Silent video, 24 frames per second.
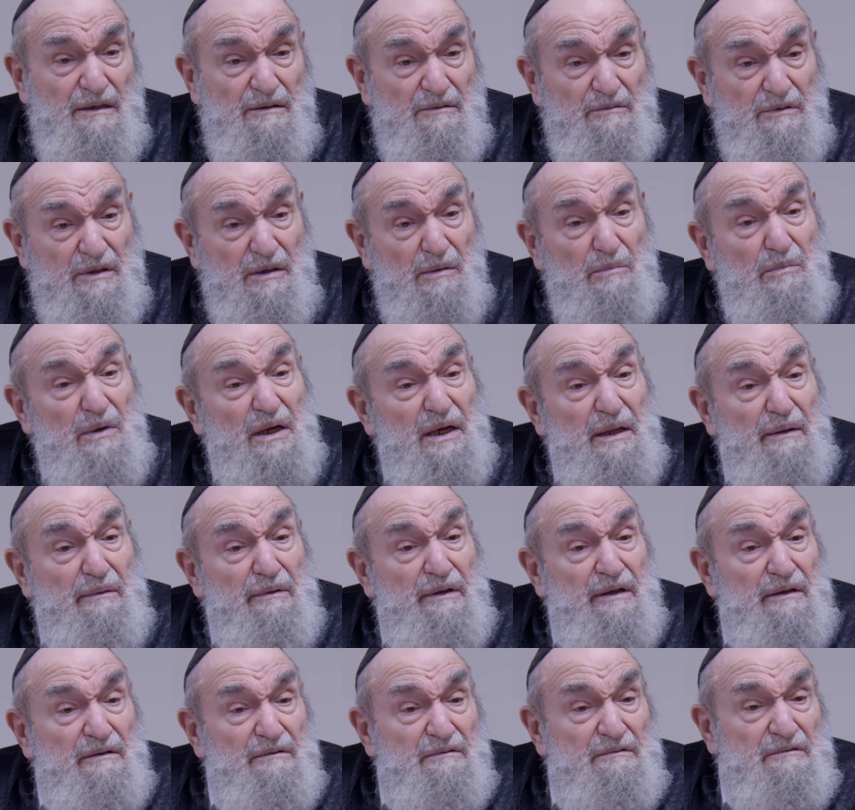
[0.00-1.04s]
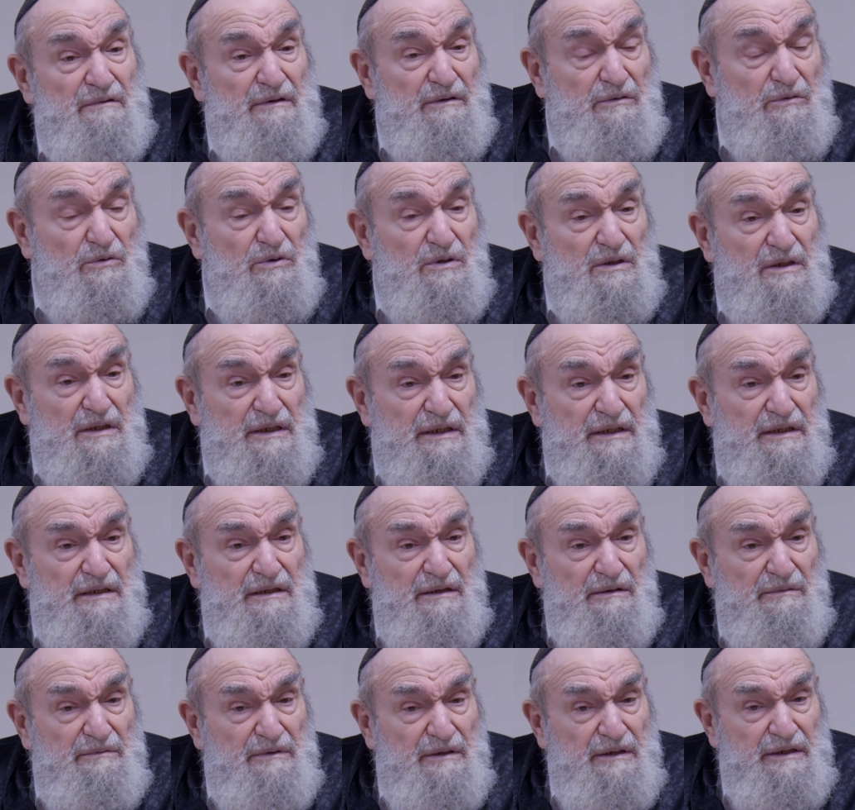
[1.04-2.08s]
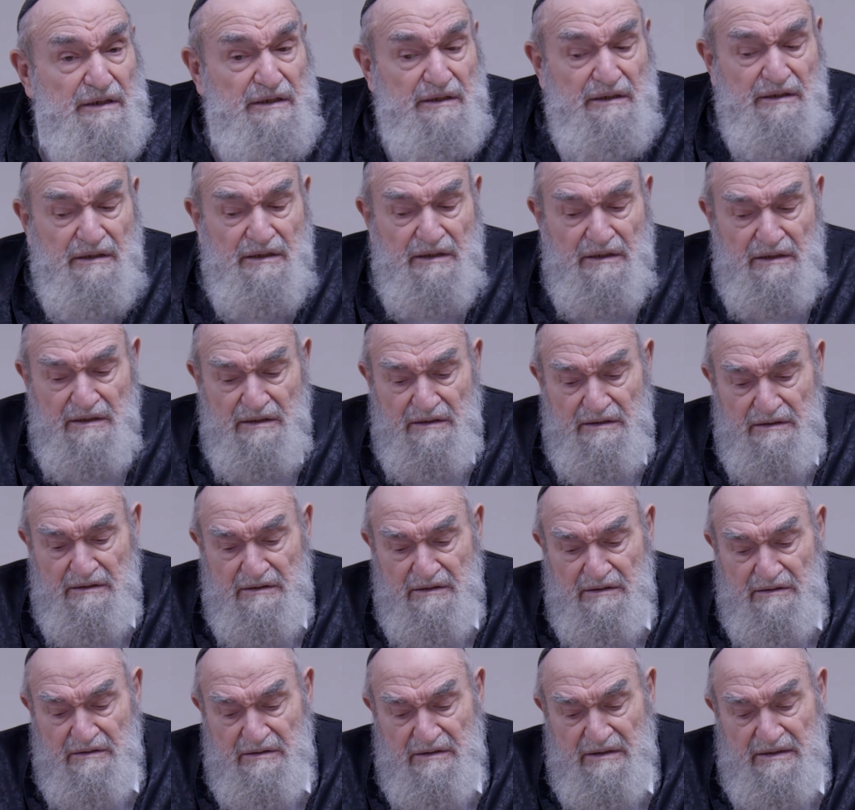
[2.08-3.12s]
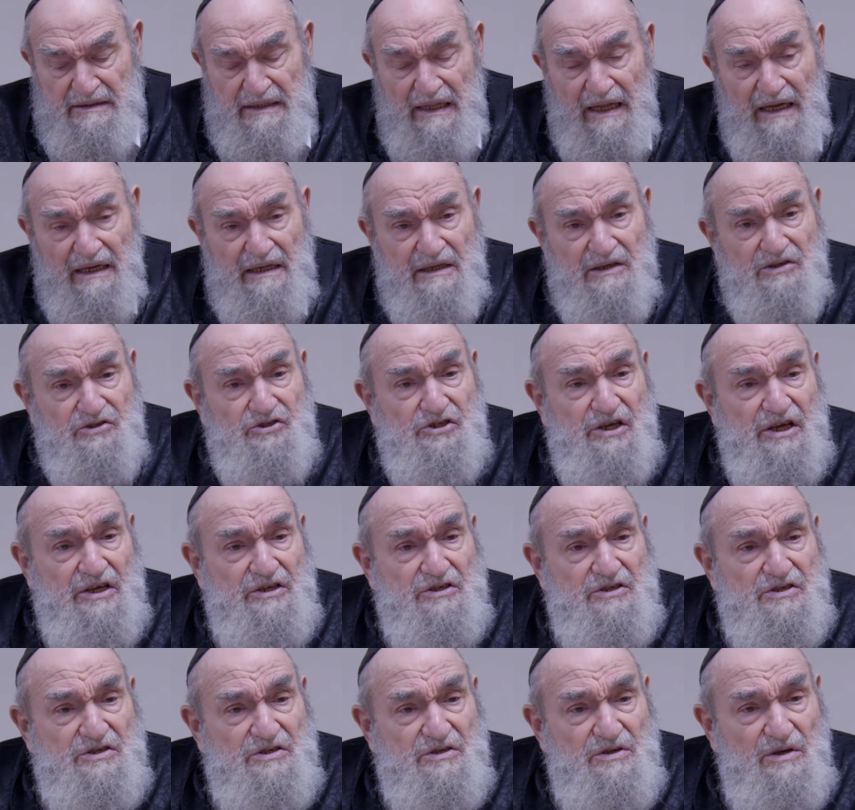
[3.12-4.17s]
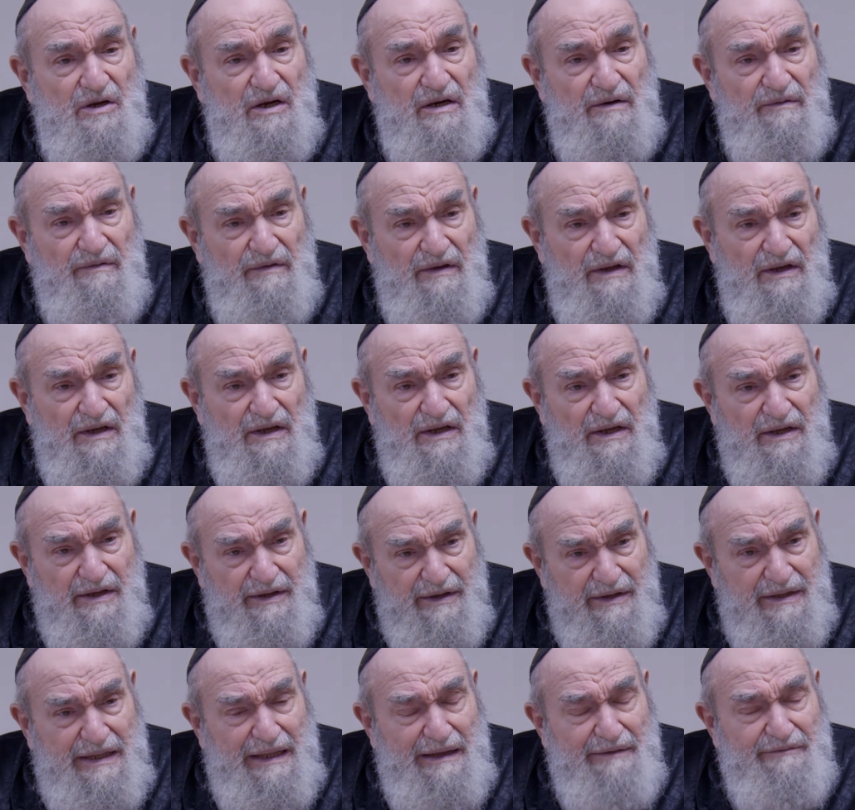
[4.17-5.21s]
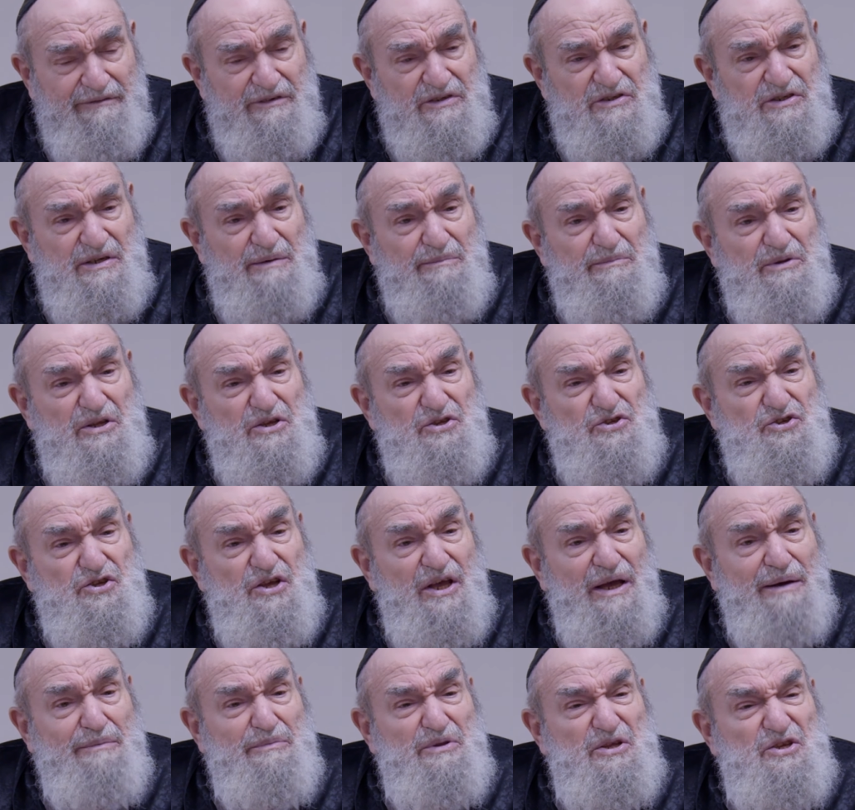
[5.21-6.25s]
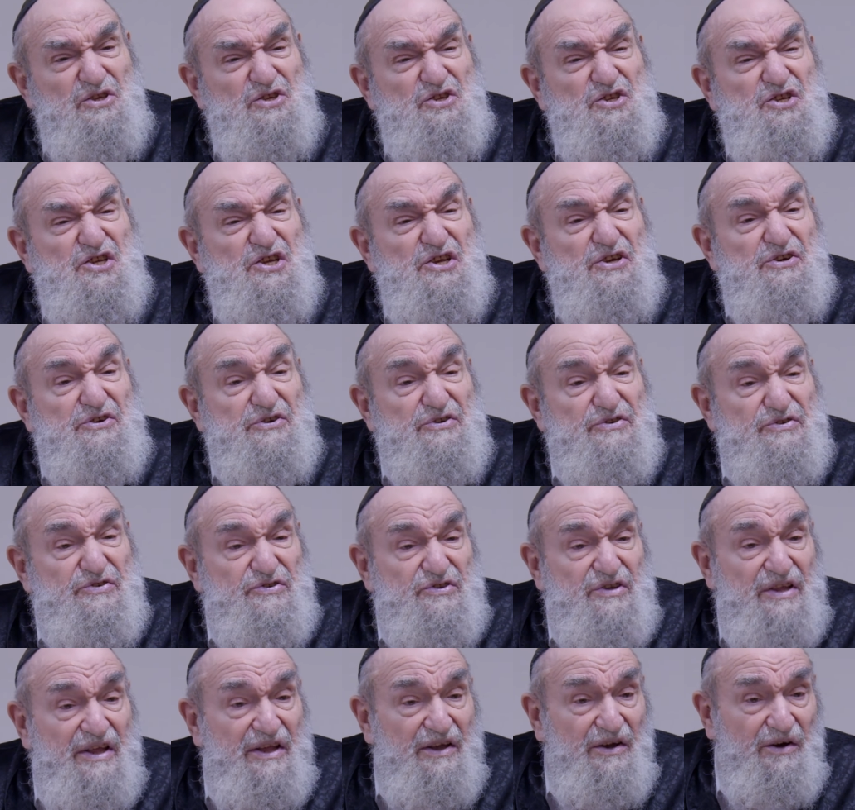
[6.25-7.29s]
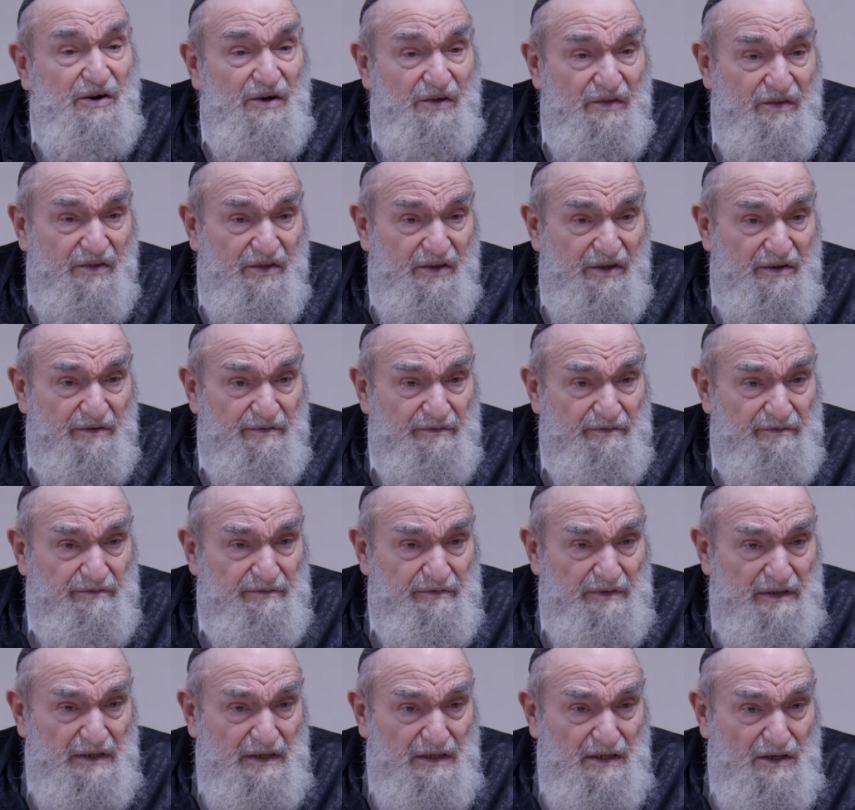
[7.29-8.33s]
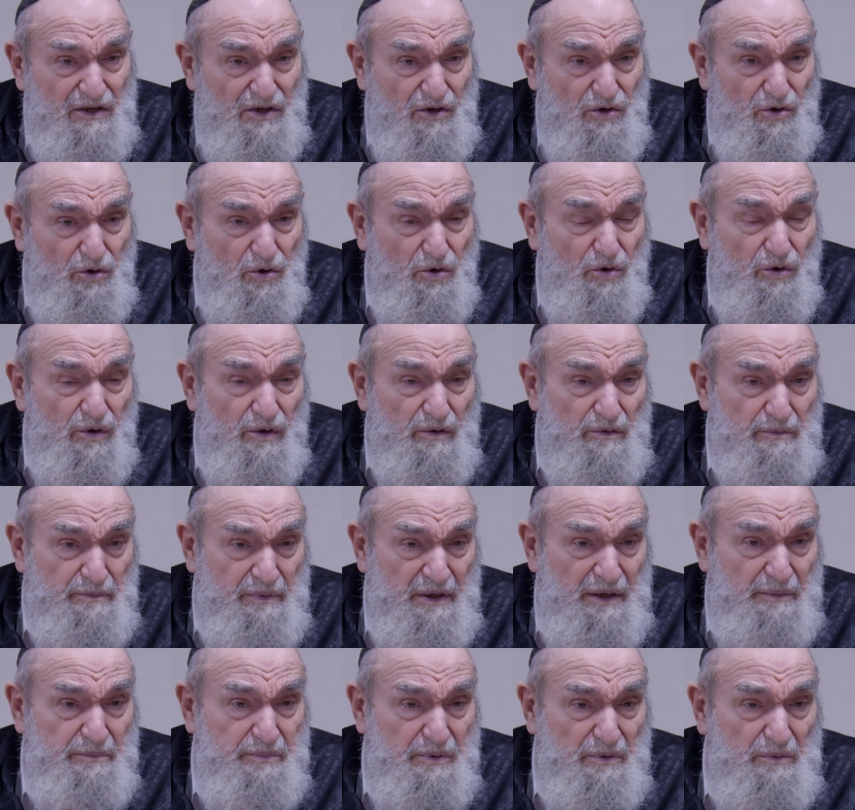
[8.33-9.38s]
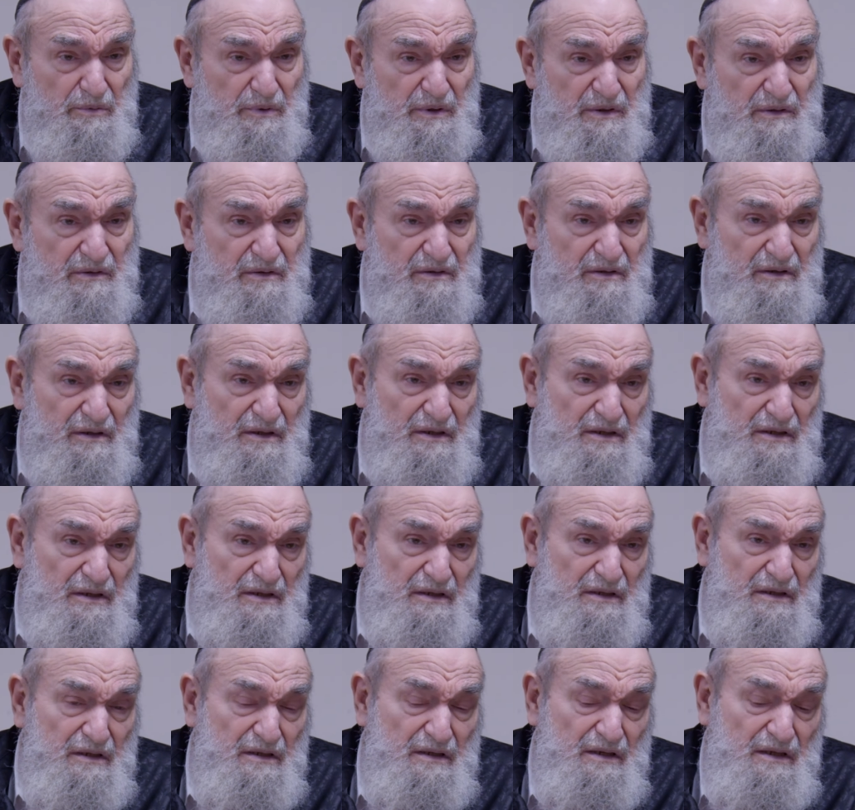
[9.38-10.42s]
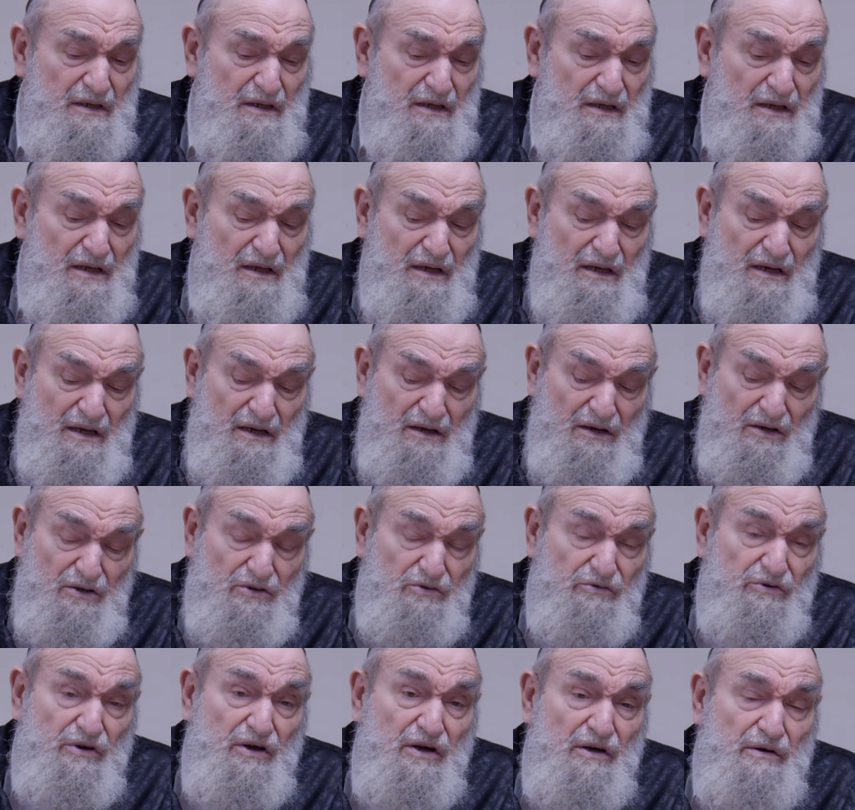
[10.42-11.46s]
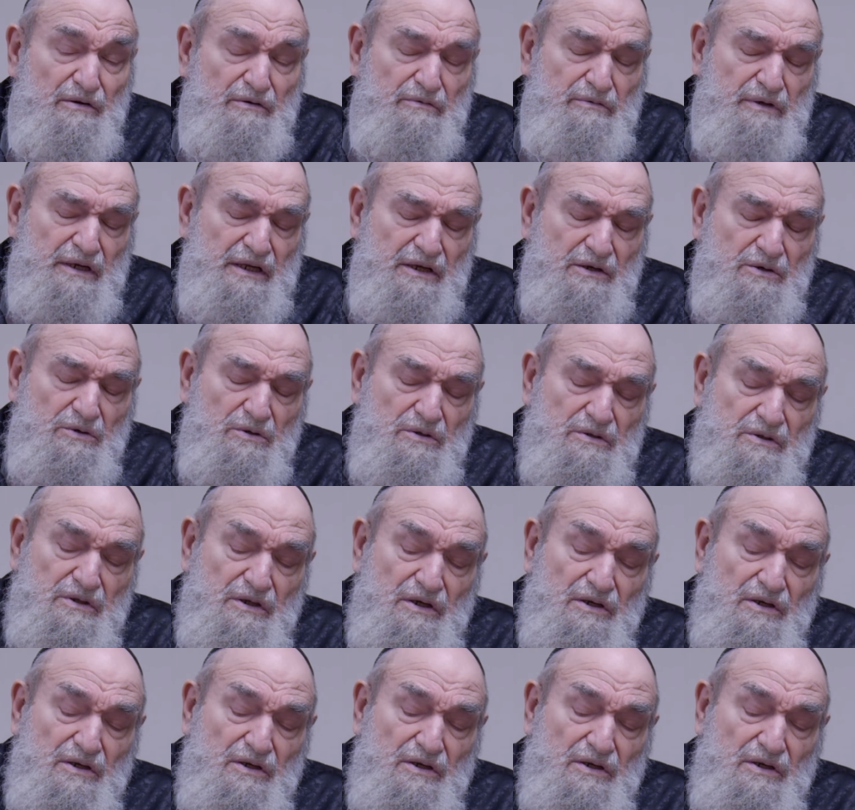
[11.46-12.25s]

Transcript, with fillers: where the money, where all the the, the, uh, the stock exchanges are, you'll have somebody see how many seers they are there, or people with uh, uh, what do you call the